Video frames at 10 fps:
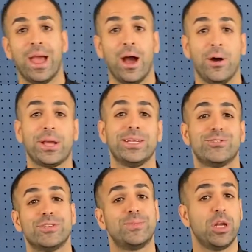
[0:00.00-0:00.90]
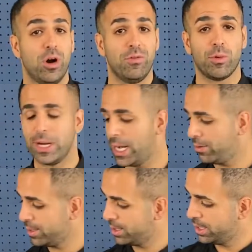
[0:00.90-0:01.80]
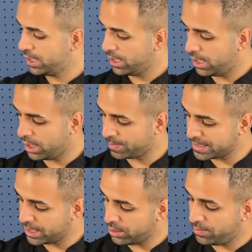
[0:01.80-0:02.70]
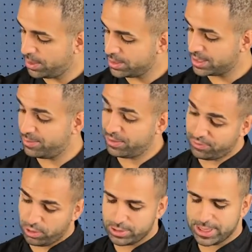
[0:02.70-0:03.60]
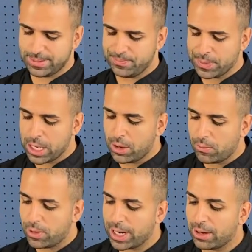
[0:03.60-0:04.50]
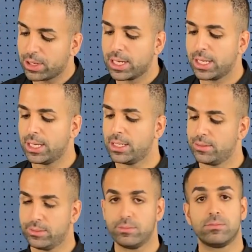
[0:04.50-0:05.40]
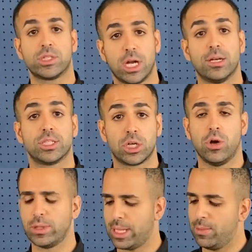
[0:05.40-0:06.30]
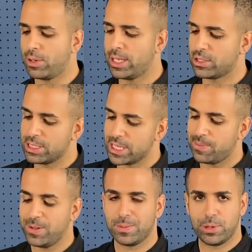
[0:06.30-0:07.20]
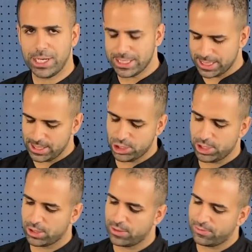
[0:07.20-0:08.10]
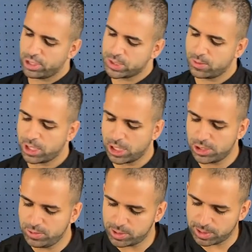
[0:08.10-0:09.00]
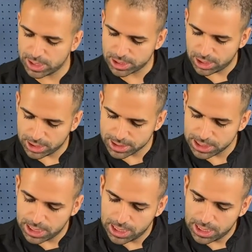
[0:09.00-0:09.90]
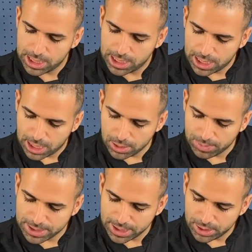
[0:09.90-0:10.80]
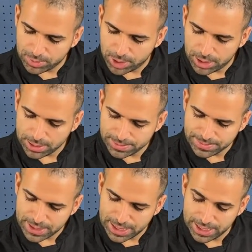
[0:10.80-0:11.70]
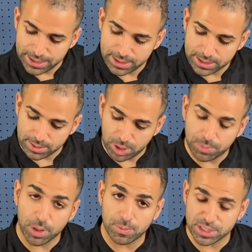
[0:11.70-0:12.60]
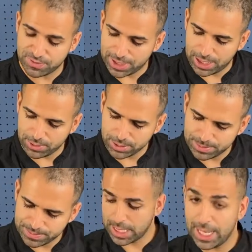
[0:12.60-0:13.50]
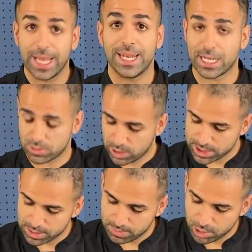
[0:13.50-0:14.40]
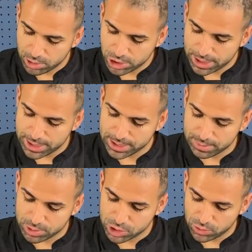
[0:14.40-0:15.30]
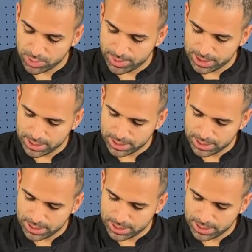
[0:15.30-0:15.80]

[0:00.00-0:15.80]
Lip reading: Okay, so it's been over 1 hour. Our potato balls have been frozen. We're now gonna start to coat them, okay? So I set up a little breading station here. The first thing we're gonna do is we're gonna toss our potato ball in some all-purpose flour. Next, we're gonna submerge it in some soy milk.